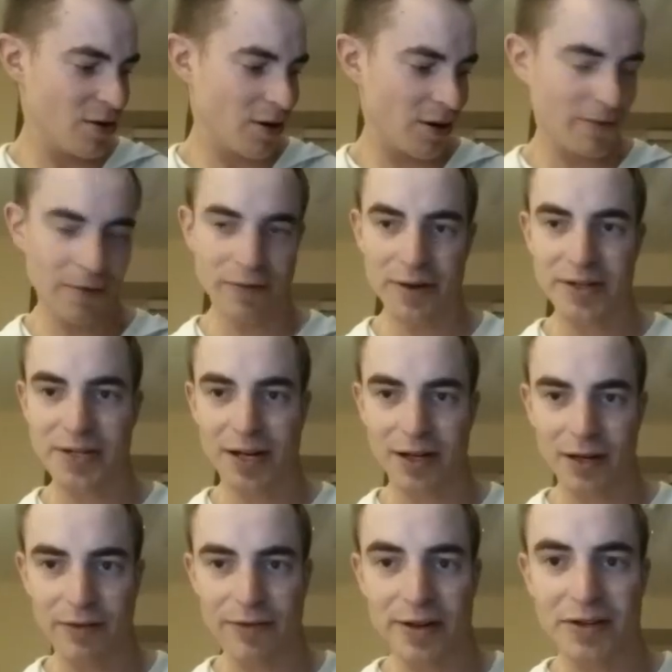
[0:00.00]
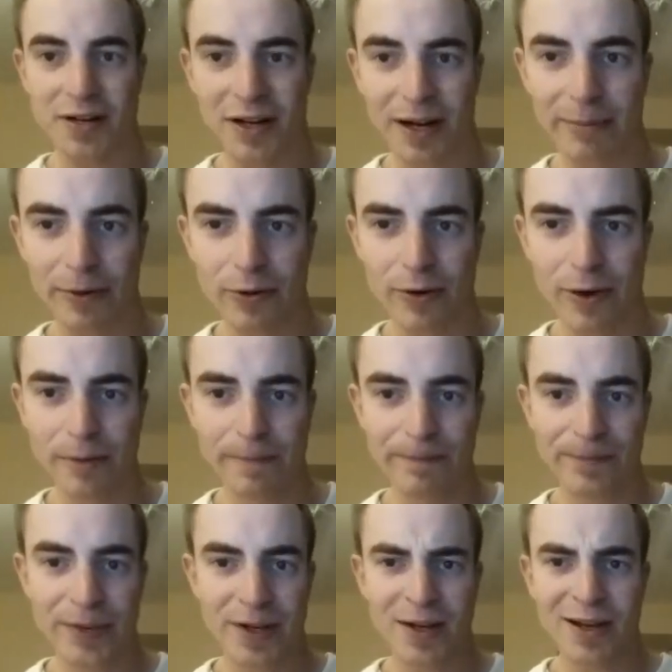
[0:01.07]
off of Attack of the Time Lord,
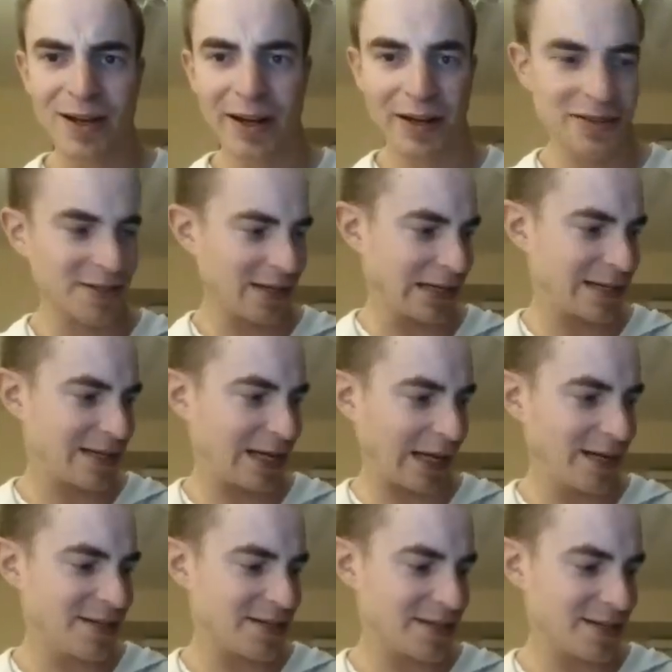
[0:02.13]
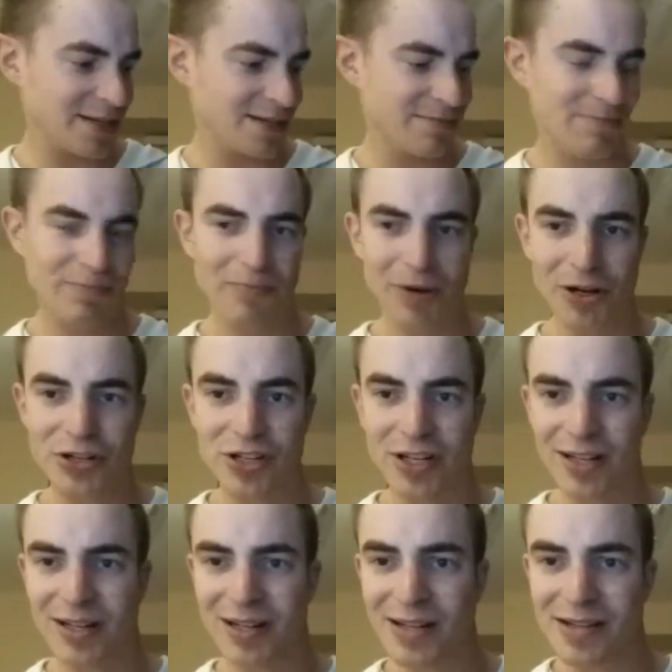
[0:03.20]
and it's like Casey
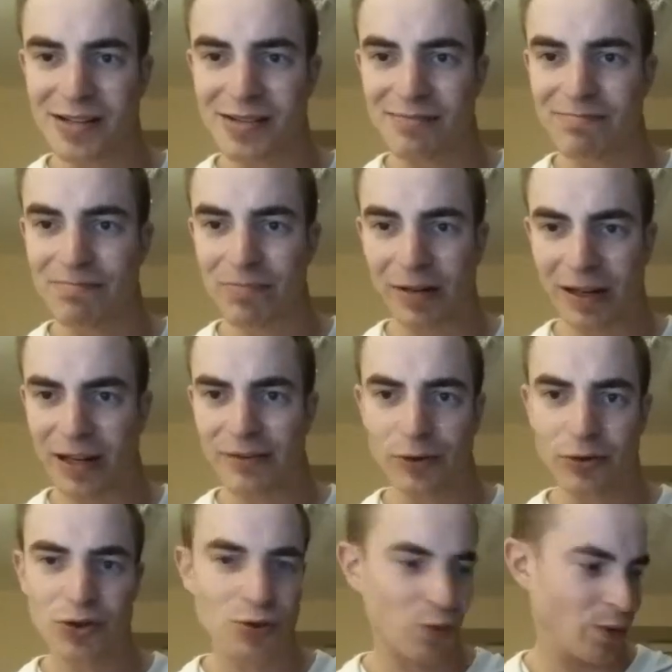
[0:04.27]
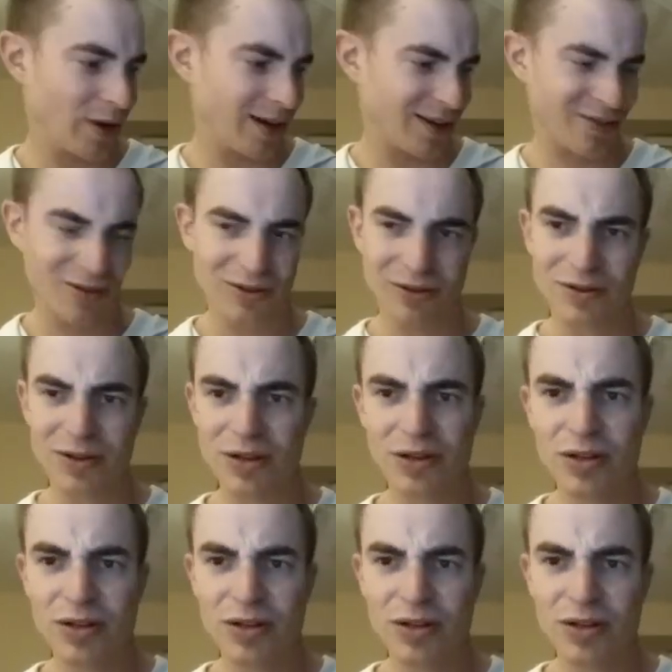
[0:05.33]
Munchkin, his evil twin or